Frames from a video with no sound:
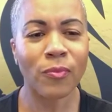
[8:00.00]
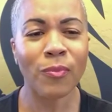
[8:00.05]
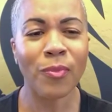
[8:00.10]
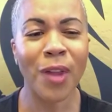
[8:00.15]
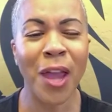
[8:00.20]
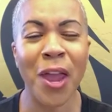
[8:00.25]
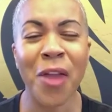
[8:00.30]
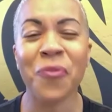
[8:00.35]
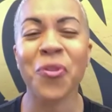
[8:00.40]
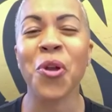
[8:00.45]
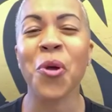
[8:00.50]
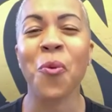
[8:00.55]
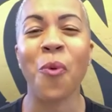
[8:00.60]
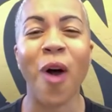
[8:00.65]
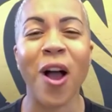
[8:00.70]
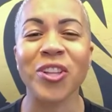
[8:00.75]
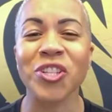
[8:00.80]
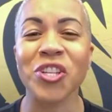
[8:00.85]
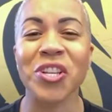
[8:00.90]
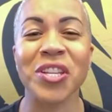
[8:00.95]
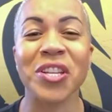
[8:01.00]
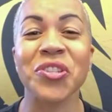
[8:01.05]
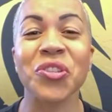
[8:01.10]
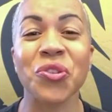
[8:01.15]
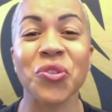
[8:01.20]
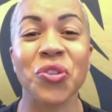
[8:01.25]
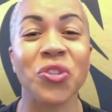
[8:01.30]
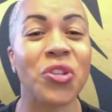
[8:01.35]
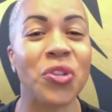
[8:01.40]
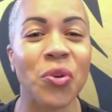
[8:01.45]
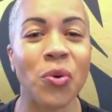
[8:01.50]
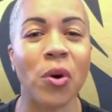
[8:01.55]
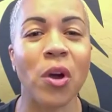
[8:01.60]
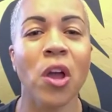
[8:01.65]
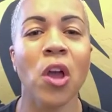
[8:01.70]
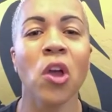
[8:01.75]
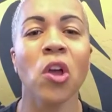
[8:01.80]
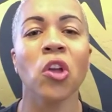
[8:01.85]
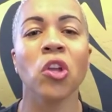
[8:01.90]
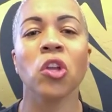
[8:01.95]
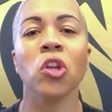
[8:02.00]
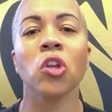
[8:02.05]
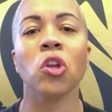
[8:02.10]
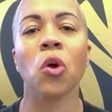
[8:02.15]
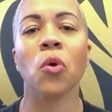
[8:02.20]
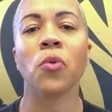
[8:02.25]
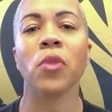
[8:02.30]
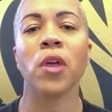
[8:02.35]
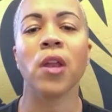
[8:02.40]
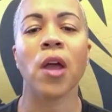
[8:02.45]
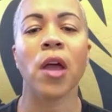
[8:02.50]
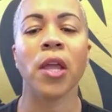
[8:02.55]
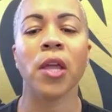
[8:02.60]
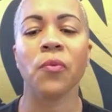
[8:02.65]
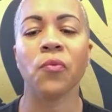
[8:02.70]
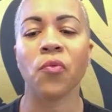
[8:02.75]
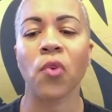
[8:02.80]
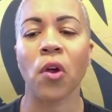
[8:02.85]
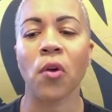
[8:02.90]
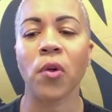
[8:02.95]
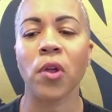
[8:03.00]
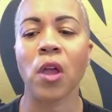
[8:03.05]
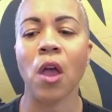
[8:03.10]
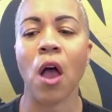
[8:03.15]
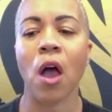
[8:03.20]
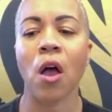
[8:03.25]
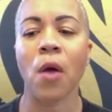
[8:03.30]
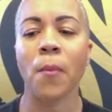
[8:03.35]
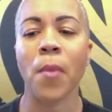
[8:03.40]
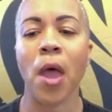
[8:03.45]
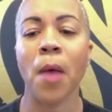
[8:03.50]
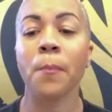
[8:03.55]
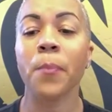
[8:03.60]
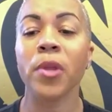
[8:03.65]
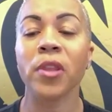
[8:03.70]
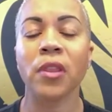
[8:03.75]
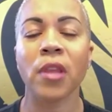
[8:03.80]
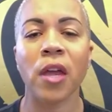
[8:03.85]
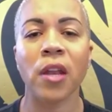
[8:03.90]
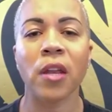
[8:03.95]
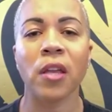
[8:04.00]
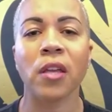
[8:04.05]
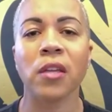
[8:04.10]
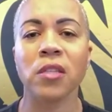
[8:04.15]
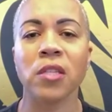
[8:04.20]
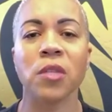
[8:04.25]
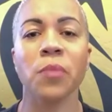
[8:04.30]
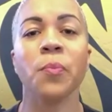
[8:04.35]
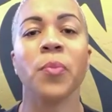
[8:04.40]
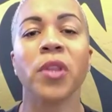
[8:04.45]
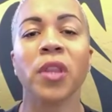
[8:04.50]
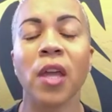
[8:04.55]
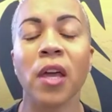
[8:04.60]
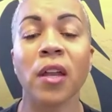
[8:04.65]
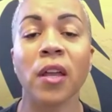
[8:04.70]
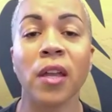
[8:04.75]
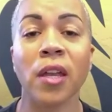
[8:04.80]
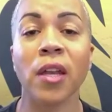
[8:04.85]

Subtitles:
if you're watching this, you do, you know that I am very empathetic and sympathetic,